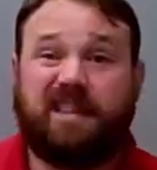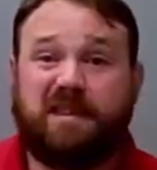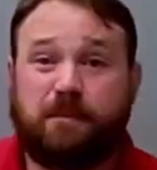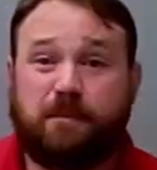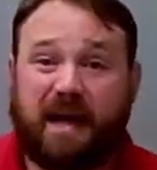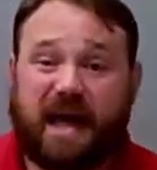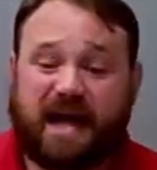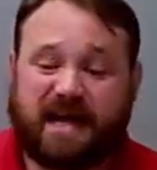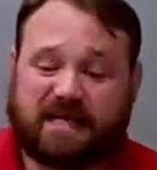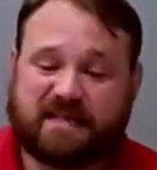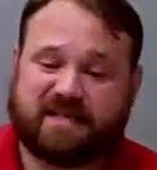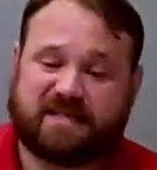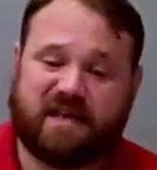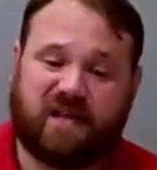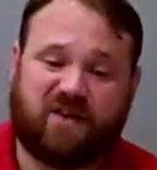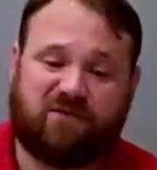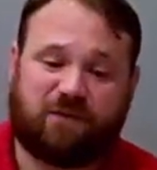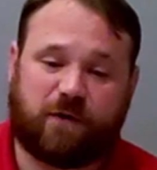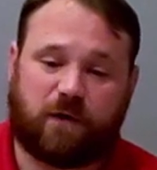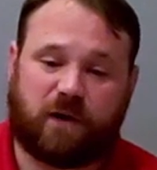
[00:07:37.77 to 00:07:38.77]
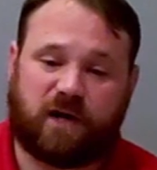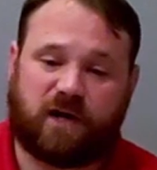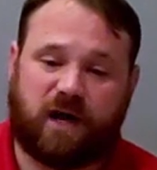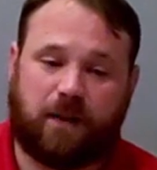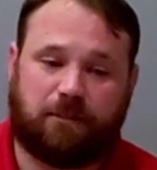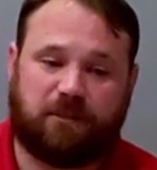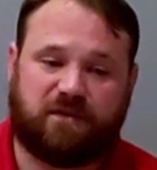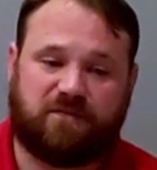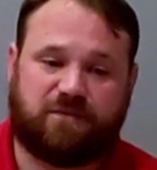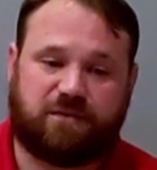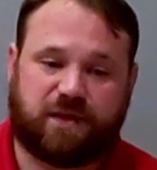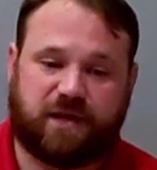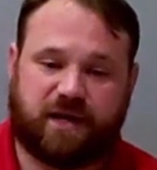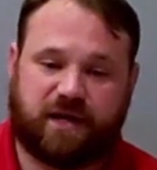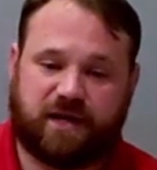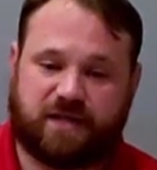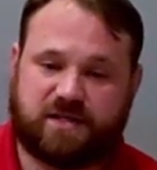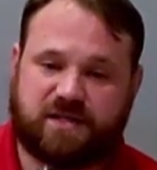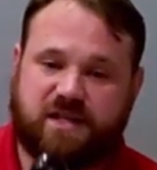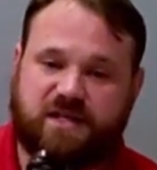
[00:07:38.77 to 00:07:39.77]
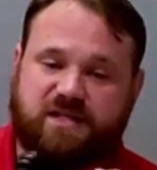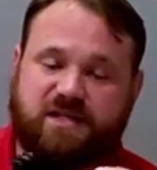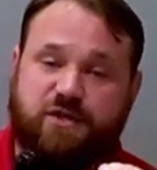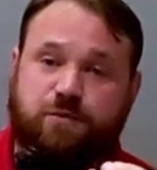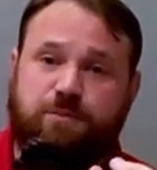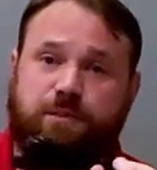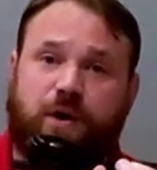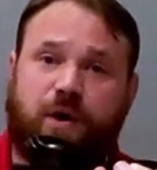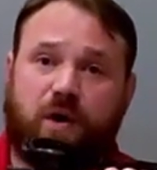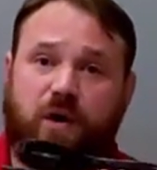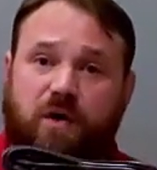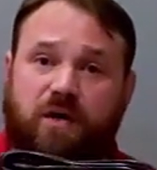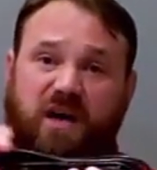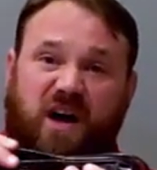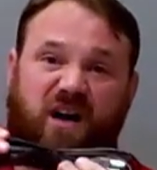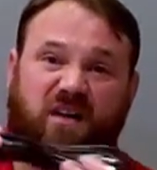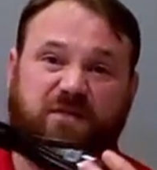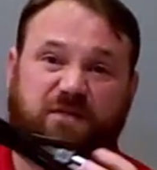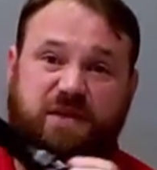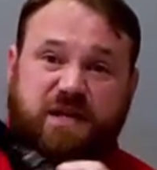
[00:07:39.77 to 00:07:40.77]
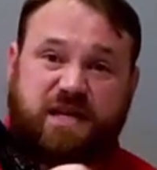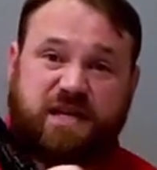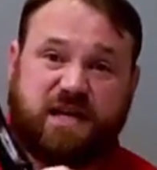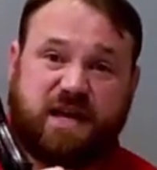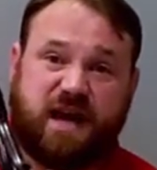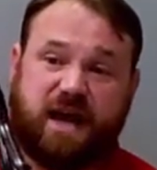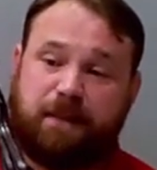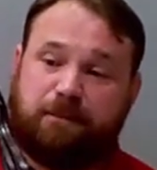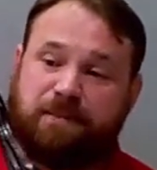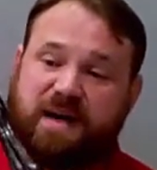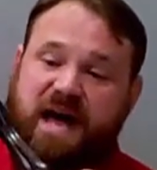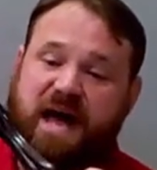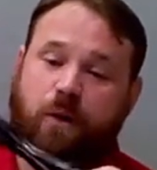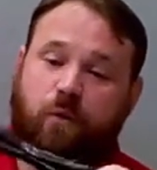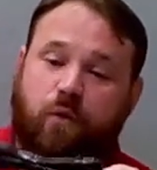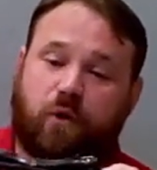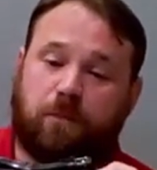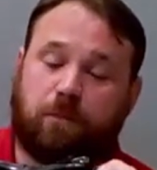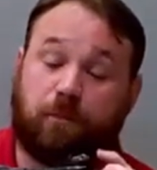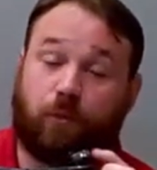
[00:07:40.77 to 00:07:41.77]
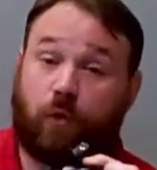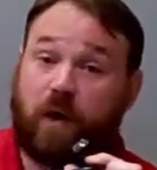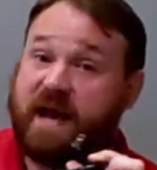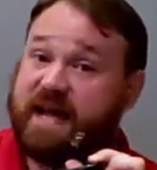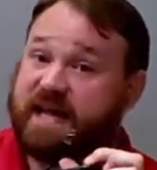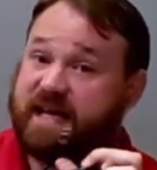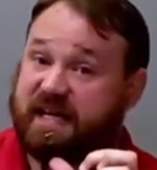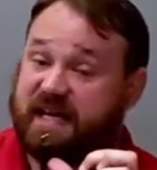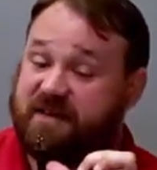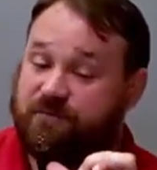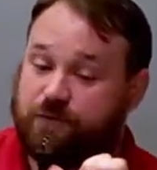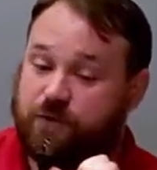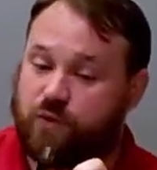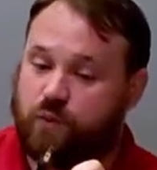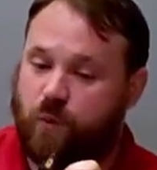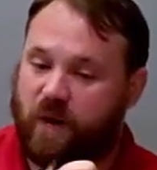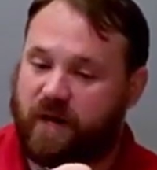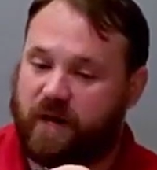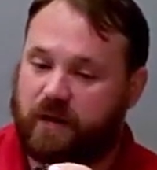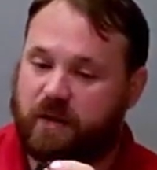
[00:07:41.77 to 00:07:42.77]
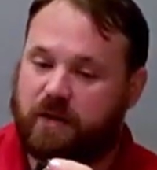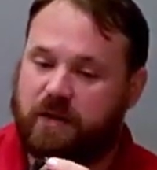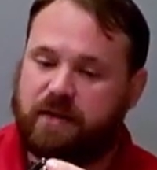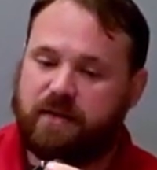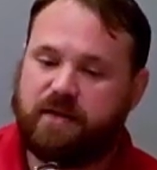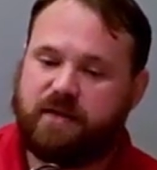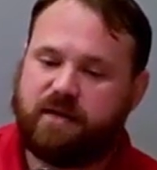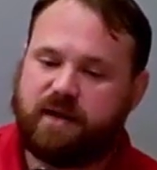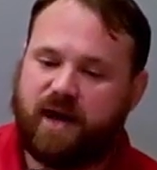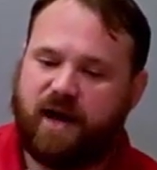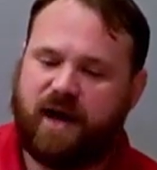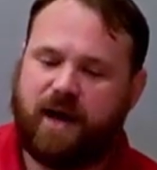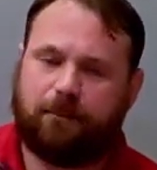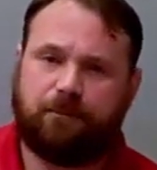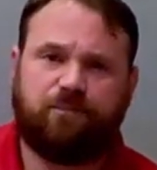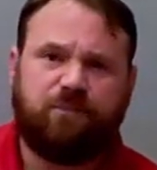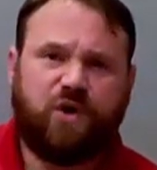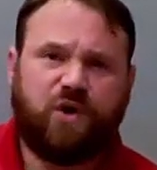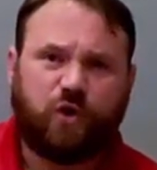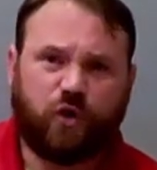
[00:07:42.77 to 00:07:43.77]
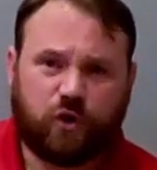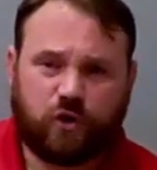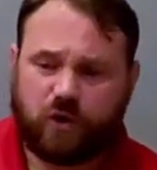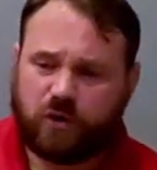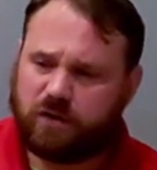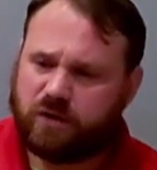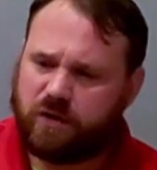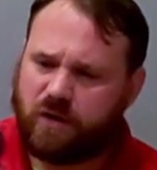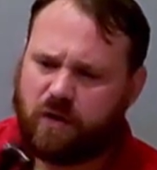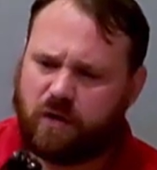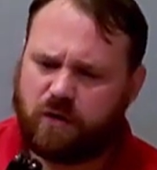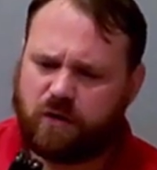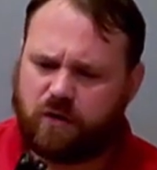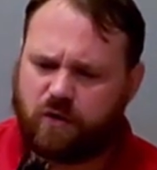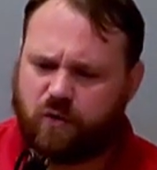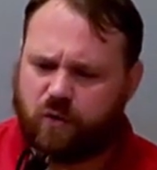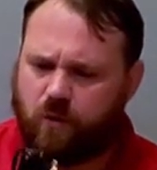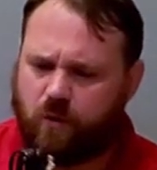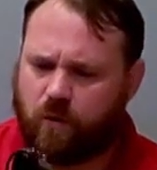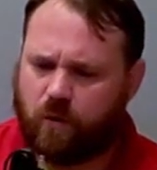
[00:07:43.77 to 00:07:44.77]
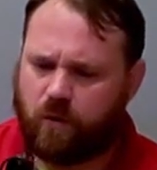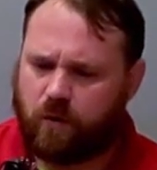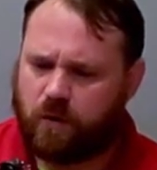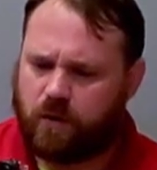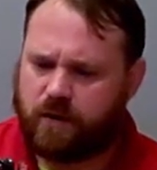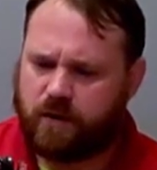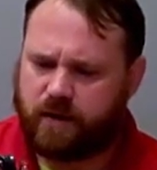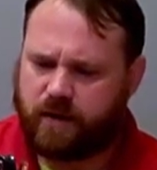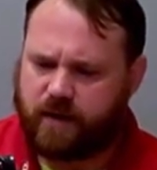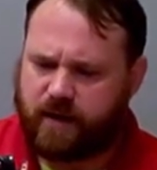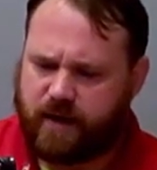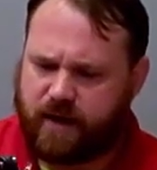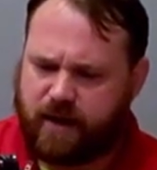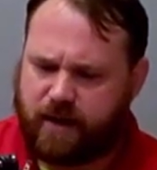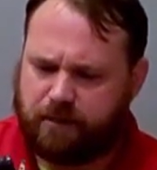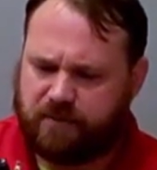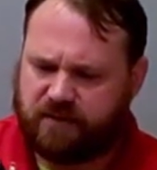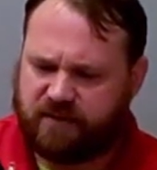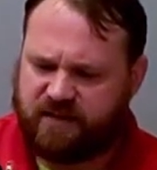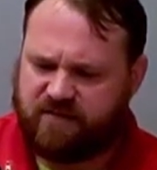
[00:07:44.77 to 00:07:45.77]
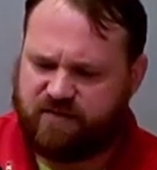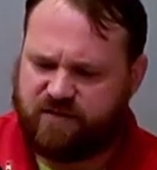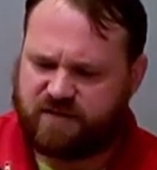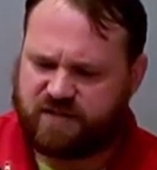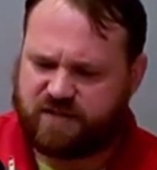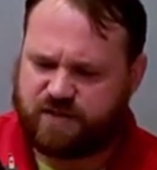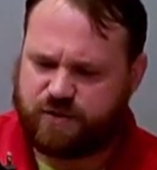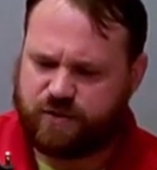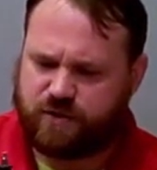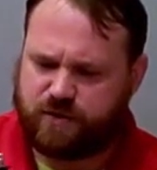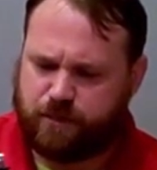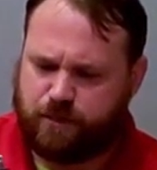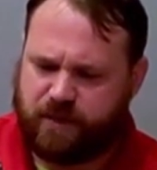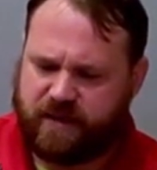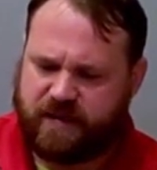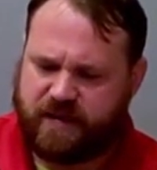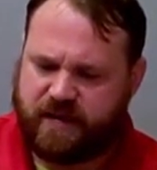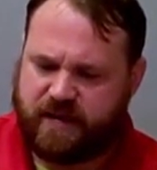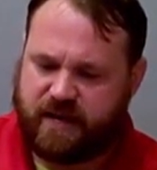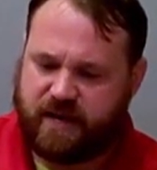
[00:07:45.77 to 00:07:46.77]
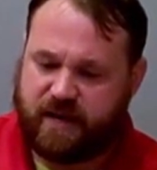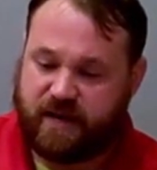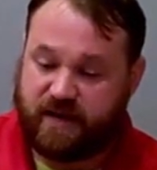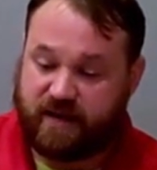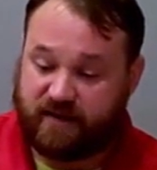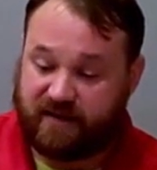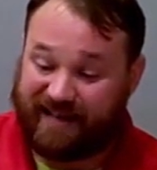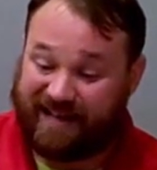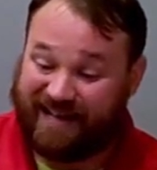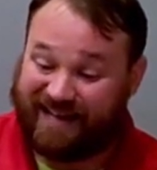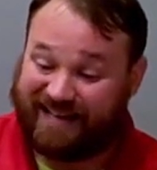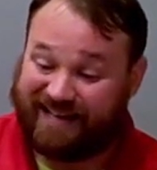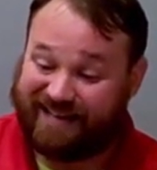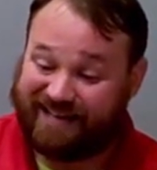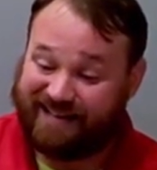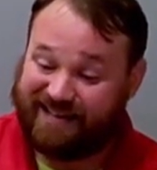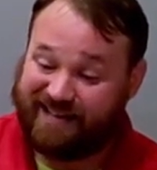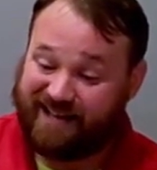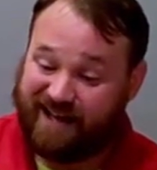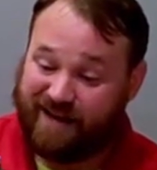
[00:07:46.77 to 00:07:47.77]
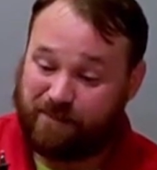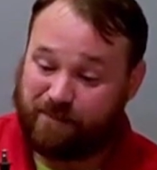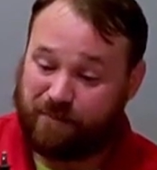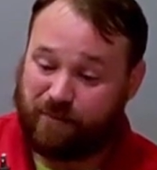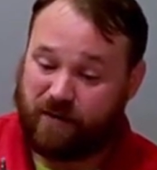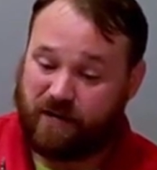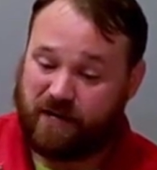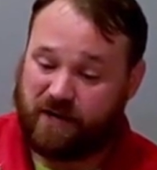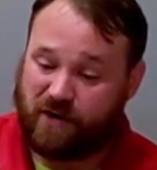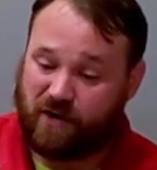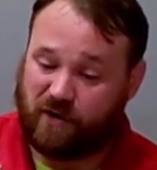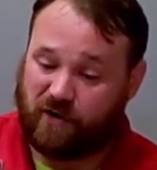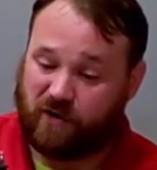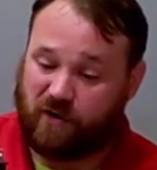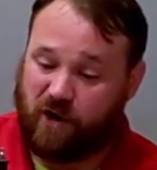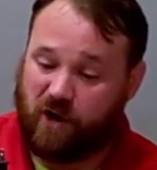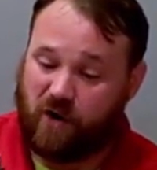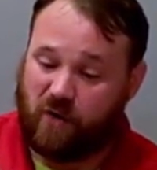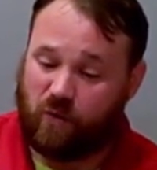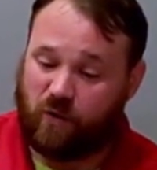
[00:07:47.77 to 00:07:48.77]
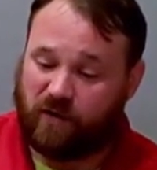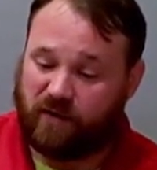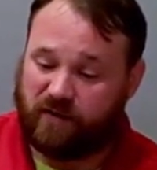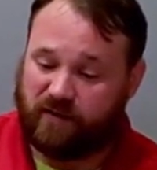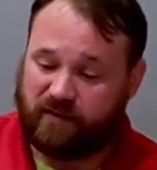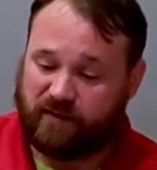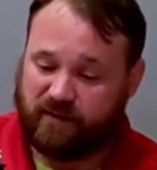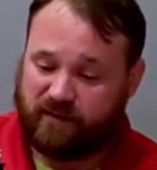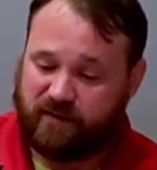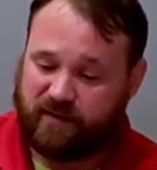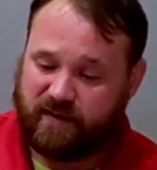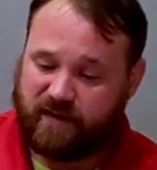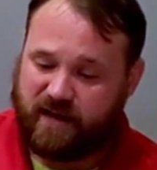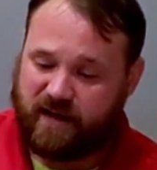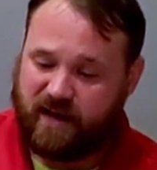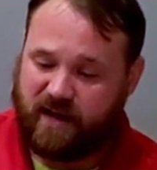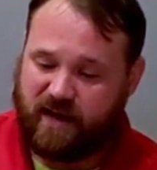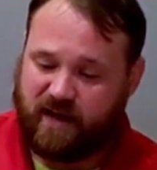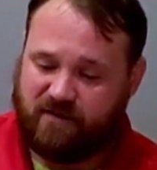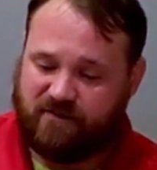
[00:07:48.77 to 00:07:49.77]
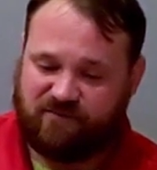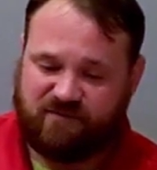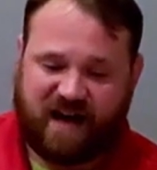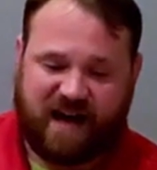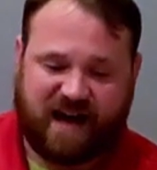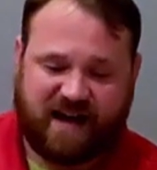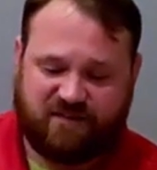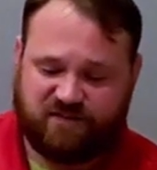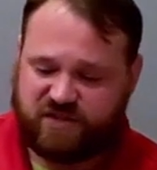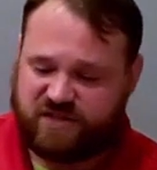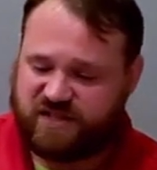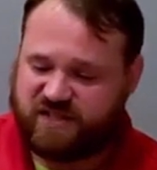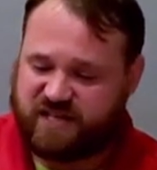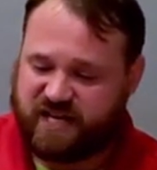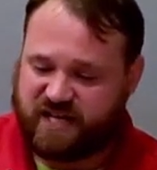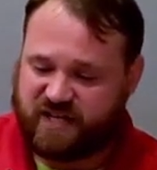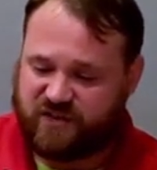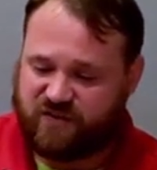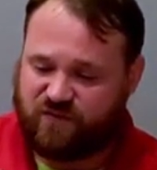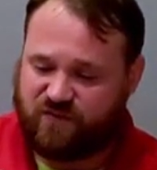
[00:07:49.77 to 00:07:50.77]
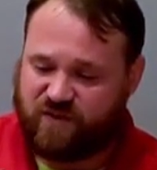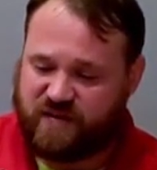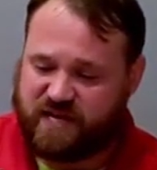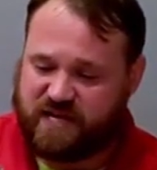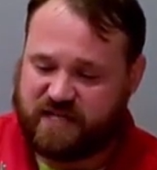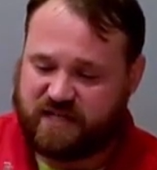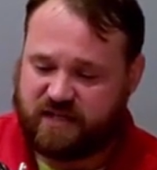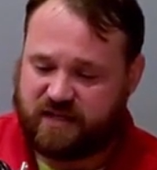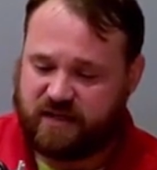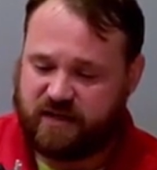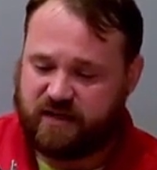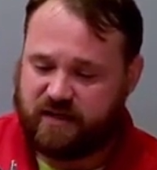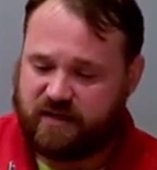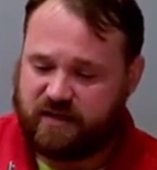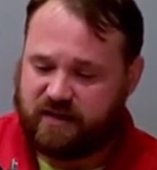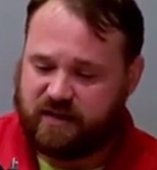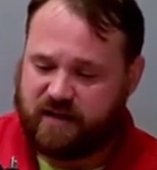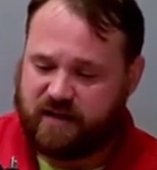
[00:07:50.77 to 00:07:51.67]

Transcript: In the bag itself are a couple of things. This is part of the uh, power brick, if you will. Um, good long cord. Uh, I believe this is going to be uh, like a pretty darn long one, uh, five, six feet.